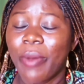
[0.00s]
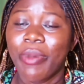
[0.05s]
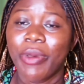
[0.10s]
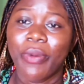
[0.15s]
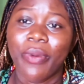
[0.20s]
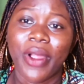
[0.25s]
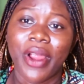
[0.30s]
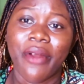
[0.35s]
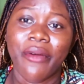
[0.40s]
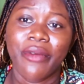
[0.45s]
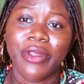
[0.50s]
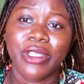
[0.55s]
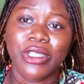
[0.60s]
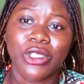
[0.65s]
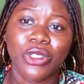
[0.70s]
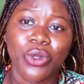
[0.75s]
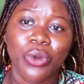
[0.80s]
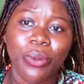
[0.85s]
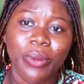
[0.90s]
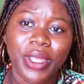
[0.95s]
when people are
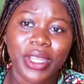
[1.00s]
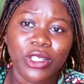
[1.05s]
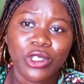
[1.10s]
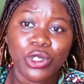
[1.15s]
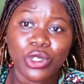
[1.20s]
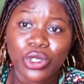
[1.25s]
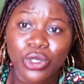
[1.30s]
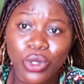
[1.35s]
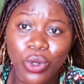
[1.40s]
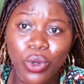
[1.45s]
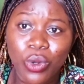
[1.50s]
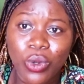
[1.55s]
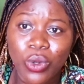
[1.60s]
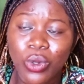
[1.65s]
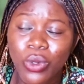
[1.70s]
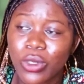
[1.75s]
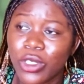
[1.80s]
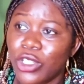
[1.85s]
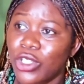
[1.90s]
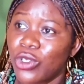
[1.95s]
resuming to
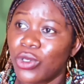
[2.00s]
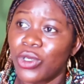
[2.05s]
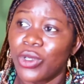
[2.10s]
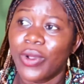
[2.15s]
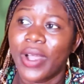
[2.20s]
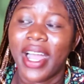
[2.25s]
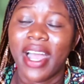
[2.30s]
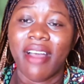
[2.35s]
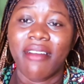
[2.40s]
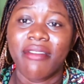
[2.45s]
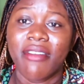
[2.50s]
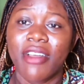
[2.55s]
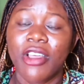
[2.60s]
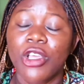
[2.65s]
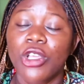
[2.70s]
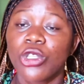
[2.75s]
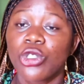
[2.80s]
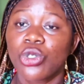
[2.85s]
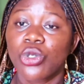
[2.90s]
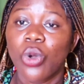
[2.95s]
school, you know, you
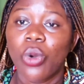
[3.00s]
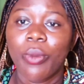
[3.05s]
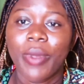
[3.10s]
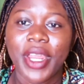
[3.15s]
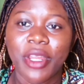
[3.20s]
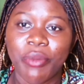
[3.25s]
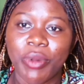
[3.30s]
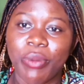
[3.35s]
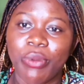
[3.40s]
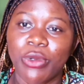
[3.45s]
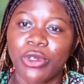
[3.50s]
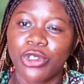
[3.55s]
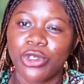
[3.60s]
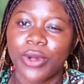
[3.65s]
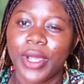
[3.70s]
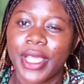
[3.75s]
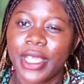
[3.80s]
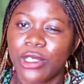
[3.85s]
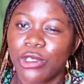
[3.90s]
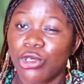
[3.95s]
have so many people
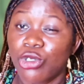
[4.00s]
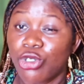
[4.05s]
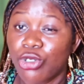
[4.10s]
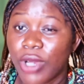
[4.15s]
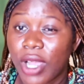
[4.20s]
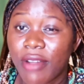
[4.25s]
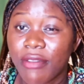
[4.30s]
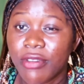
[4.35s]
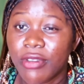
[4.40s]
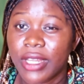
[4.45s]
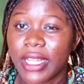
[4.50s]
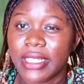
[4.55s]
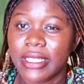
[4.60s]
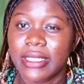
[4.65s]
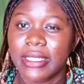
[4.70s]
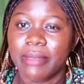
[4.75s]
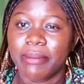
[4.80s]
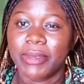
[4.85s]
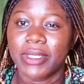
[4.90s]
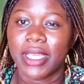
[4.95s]
trying to travel
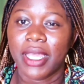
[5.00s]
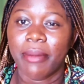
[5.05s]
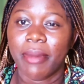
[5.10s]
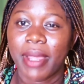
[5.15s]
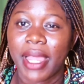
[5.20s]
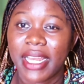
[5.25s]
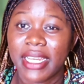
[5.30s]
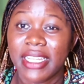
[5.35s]
at the same time,